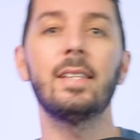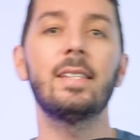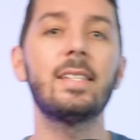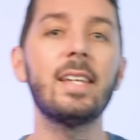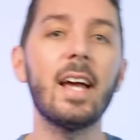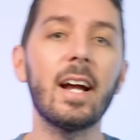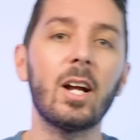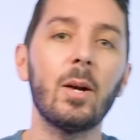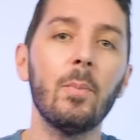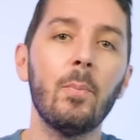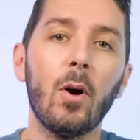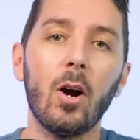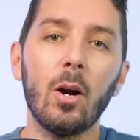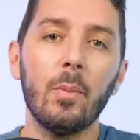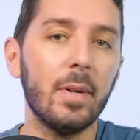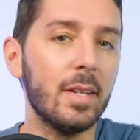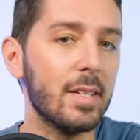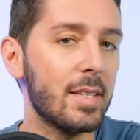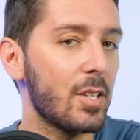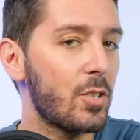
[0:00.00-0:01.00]
tech
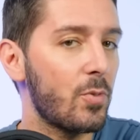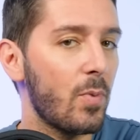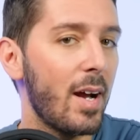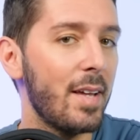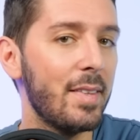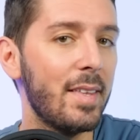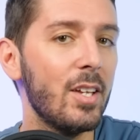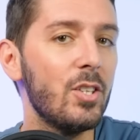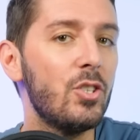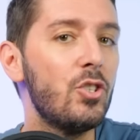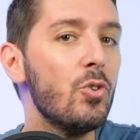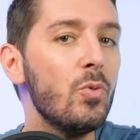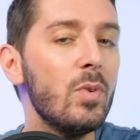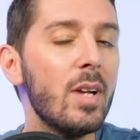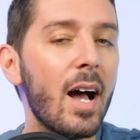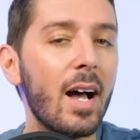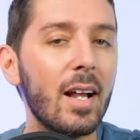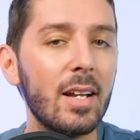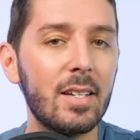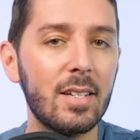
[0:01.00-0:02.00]
compartments. That's right. They do
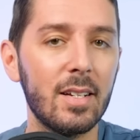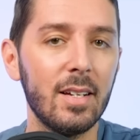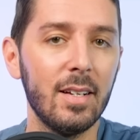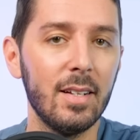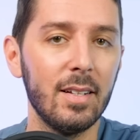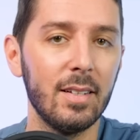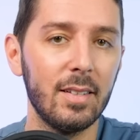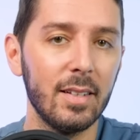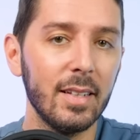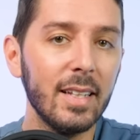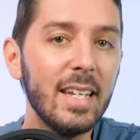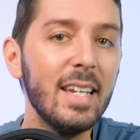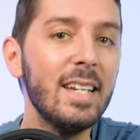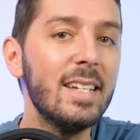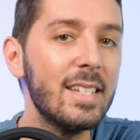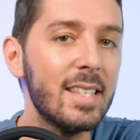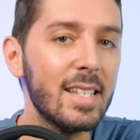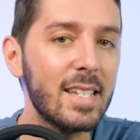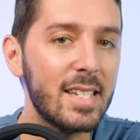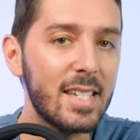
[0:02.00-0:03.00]
not
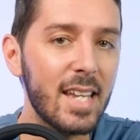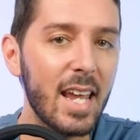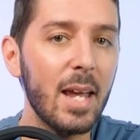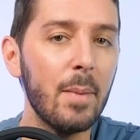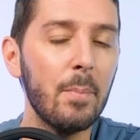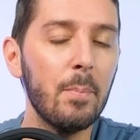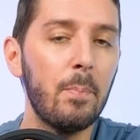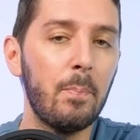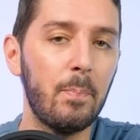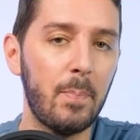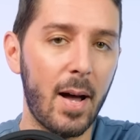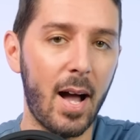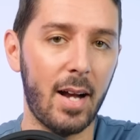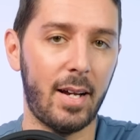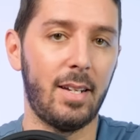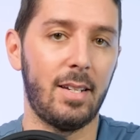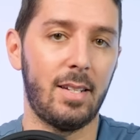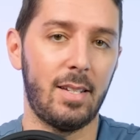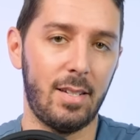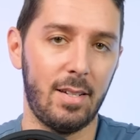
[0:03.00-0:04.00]
lead the same
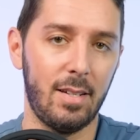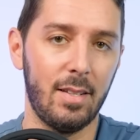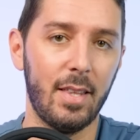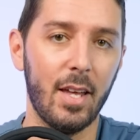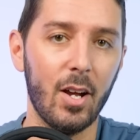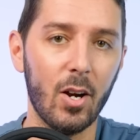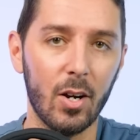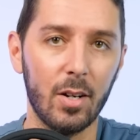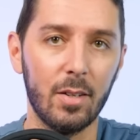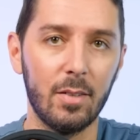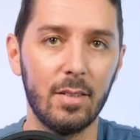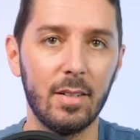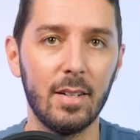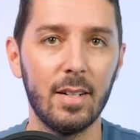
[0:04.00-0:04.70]
pocket. They are